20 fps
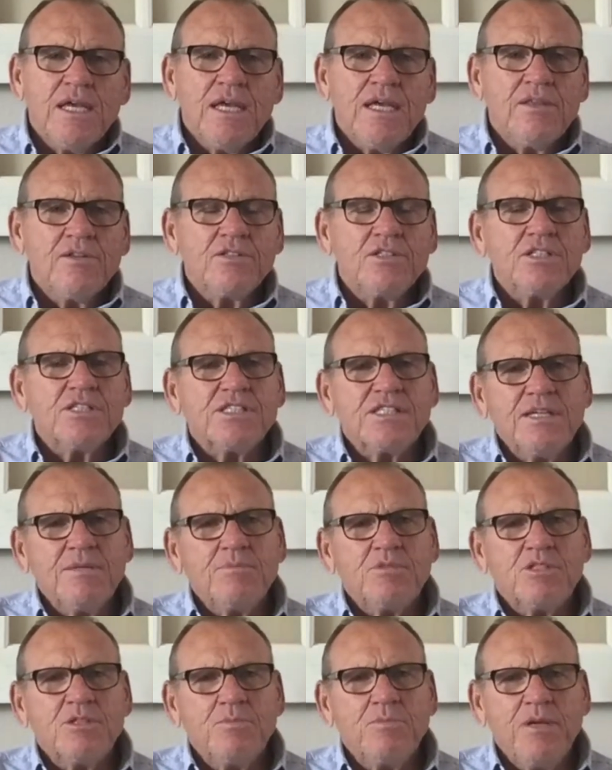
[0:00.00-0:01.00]
And there just
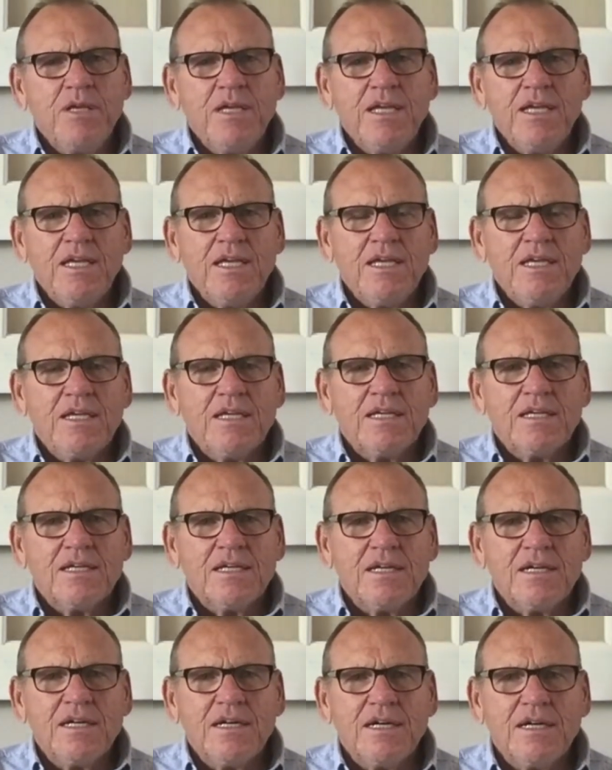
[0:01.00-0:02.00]
seems to be
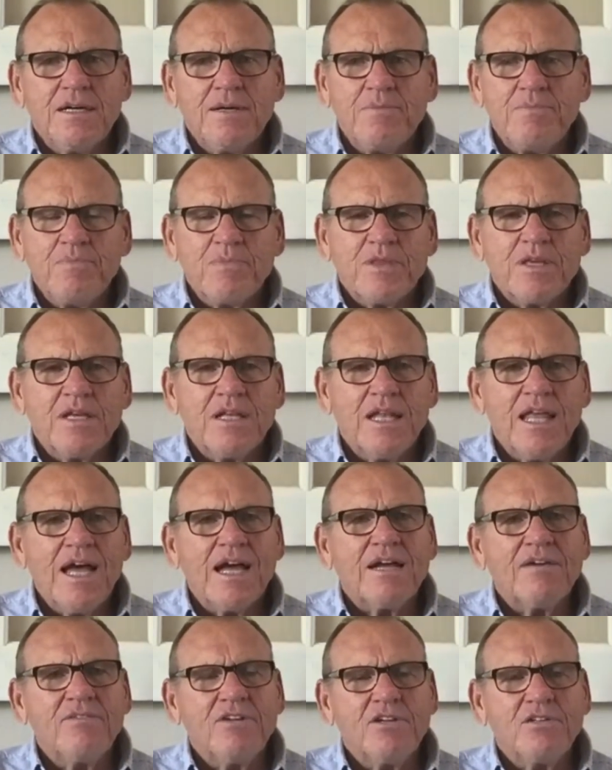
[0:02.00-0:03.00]
a
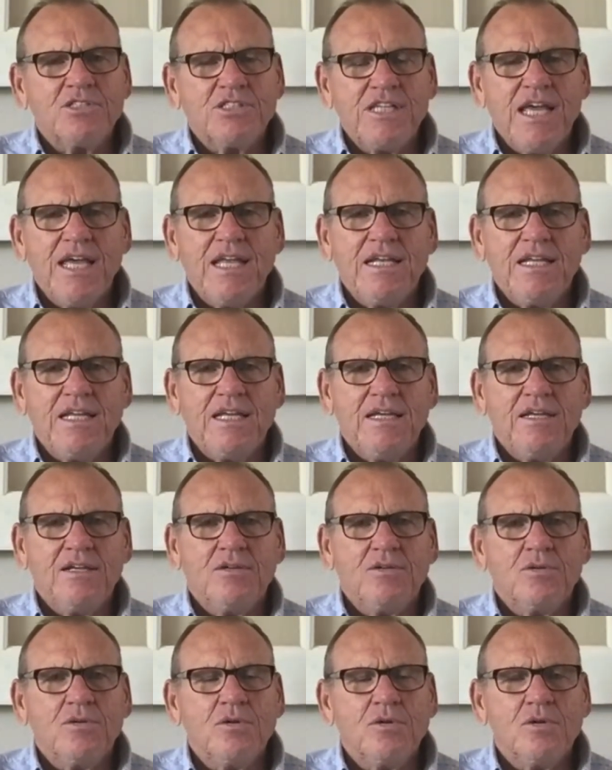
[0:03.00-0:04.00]
lack of
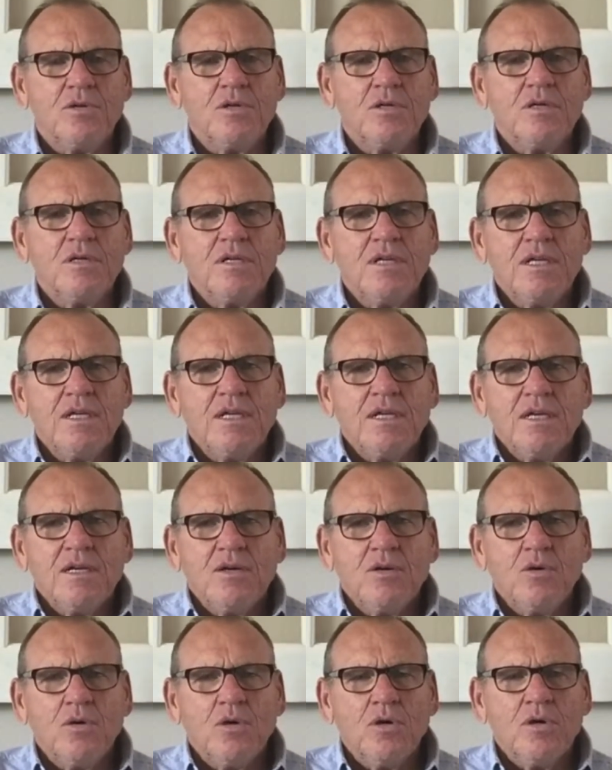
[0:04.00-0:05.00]
understanding or
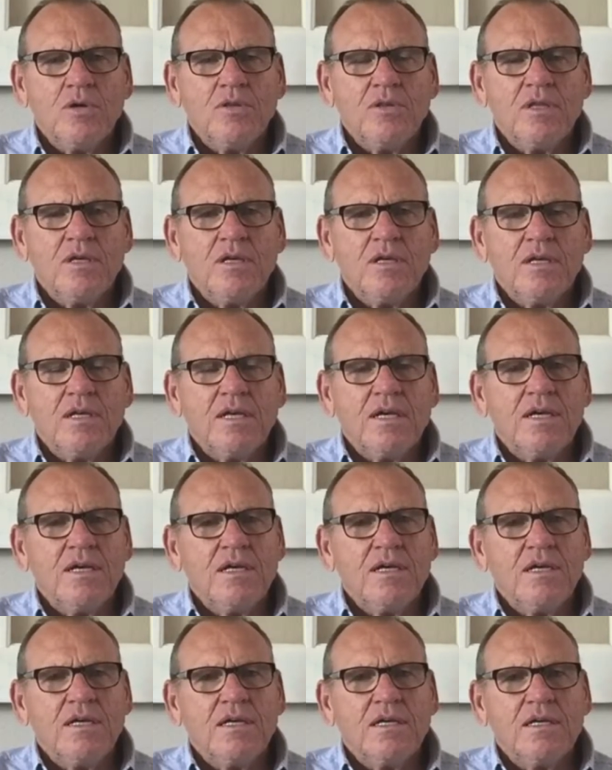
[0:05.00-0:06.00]

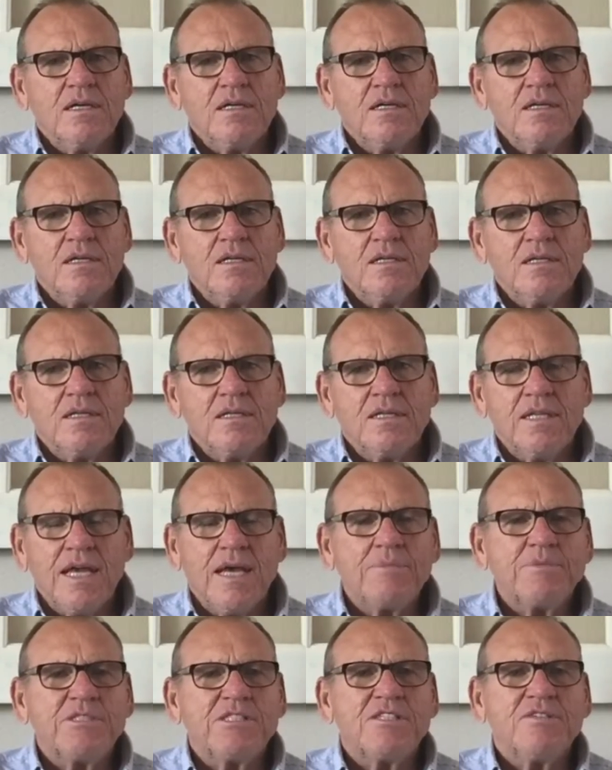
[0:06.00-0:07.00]
the
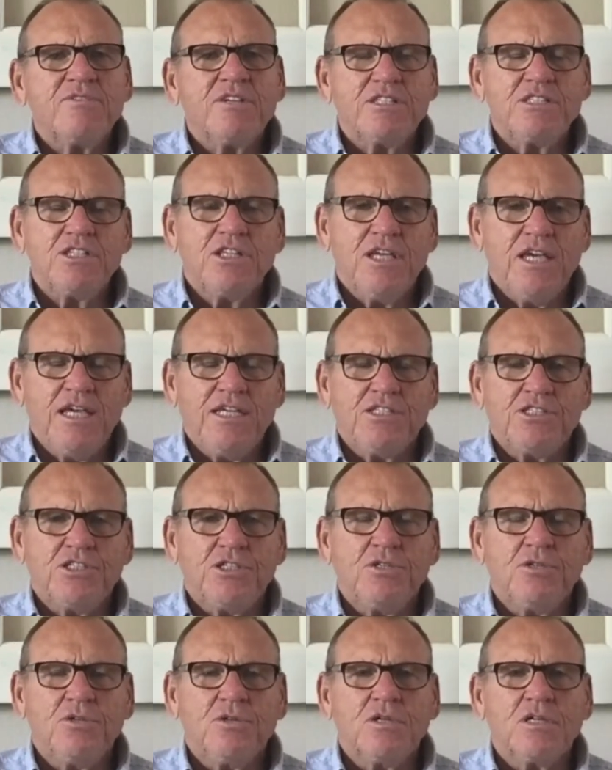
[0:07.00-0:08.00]
absence of
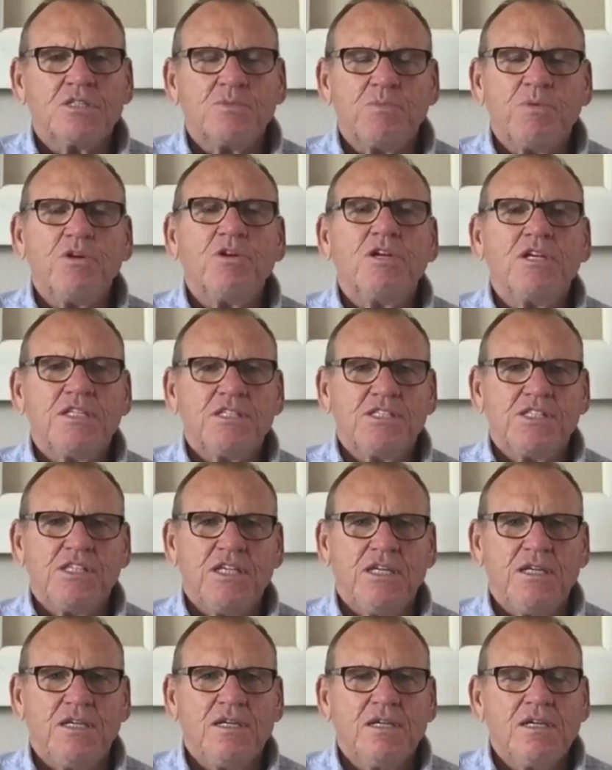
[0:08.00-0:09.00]
education or
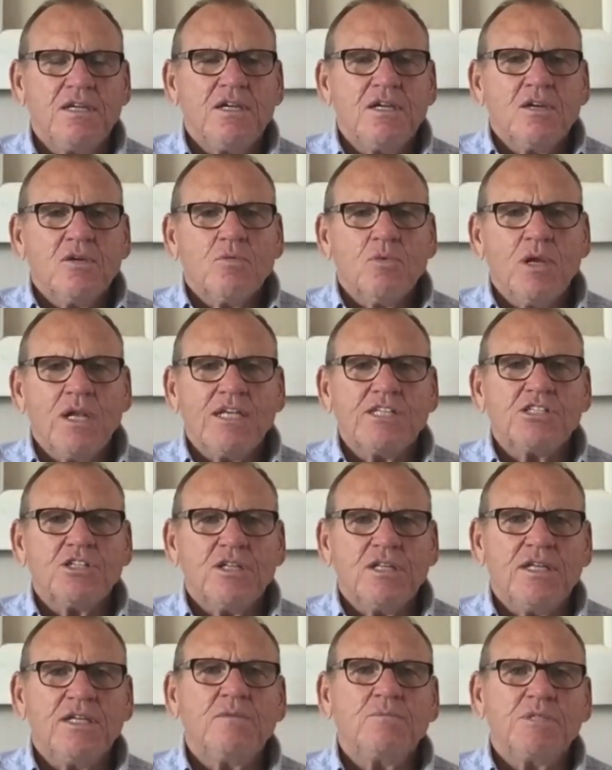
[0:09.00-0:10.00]
experiencing
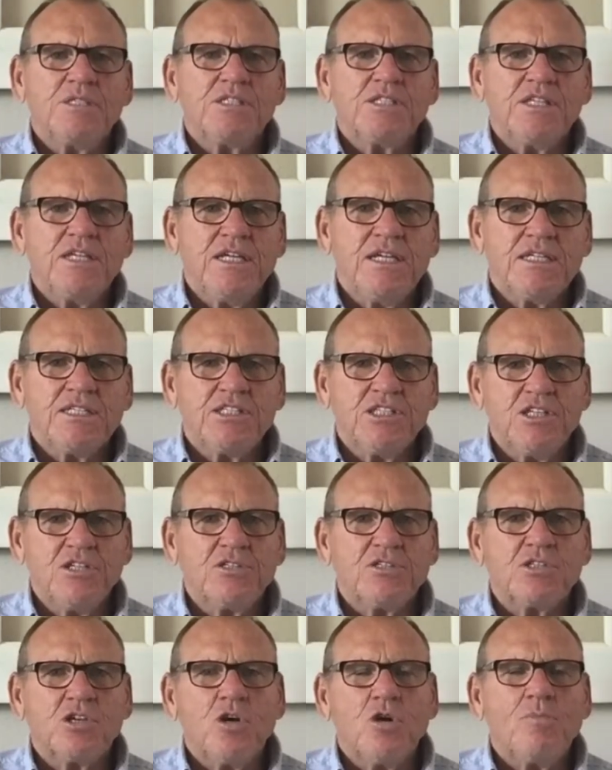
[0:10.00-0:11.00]
relational intimacy as
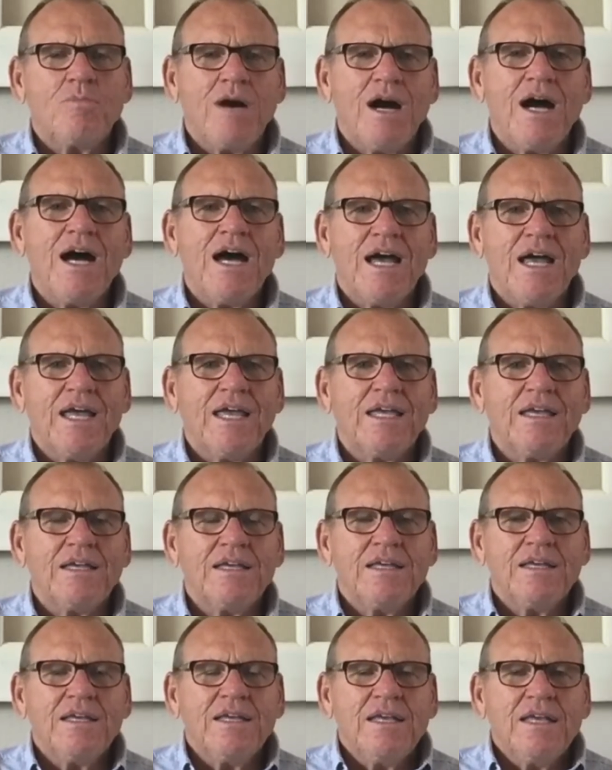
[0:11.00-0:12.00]
years go by,
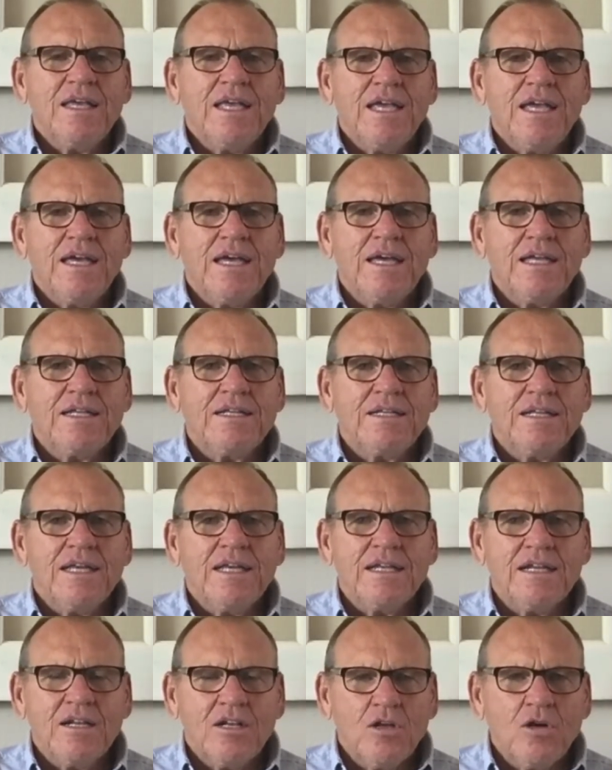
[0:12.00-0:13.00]
and
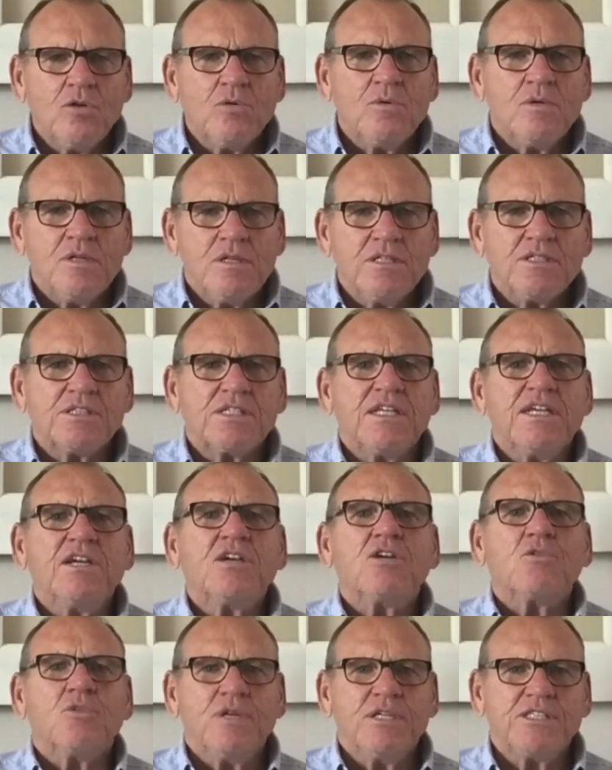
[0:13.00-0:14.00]
aloneness
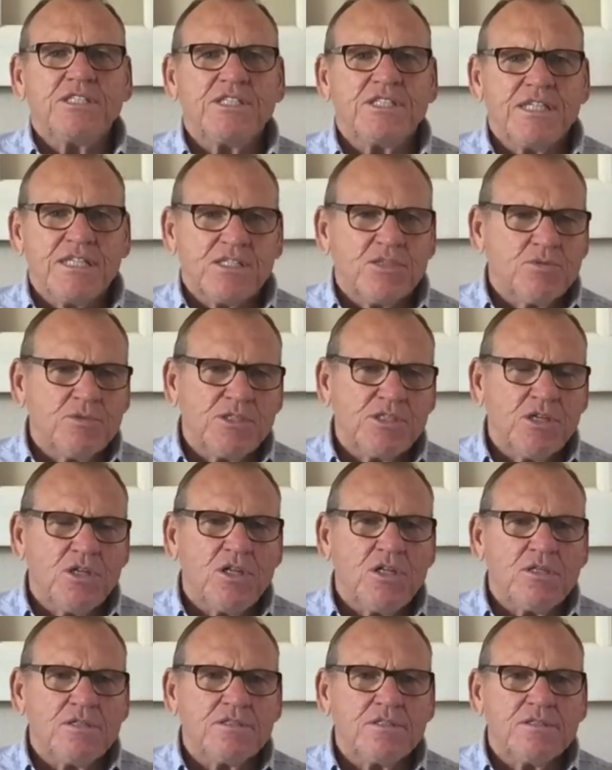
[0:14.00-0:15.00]
increases as a
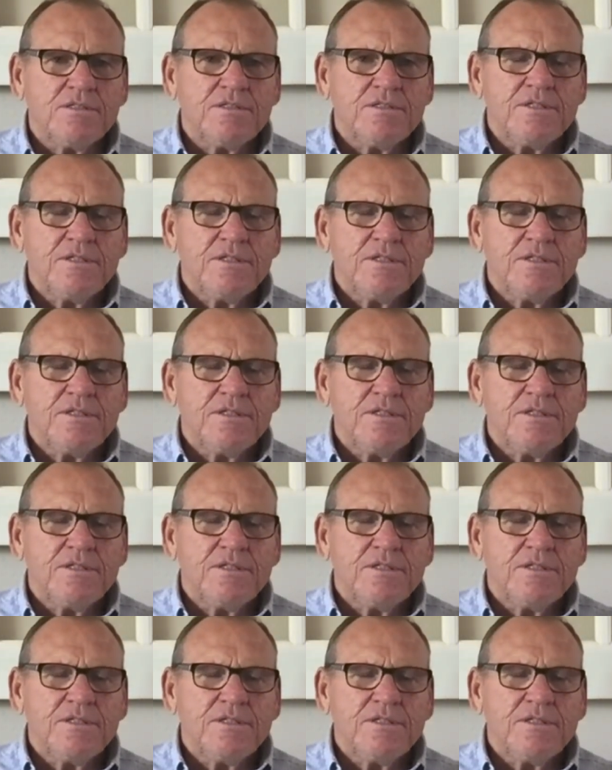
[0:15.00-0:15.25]
result,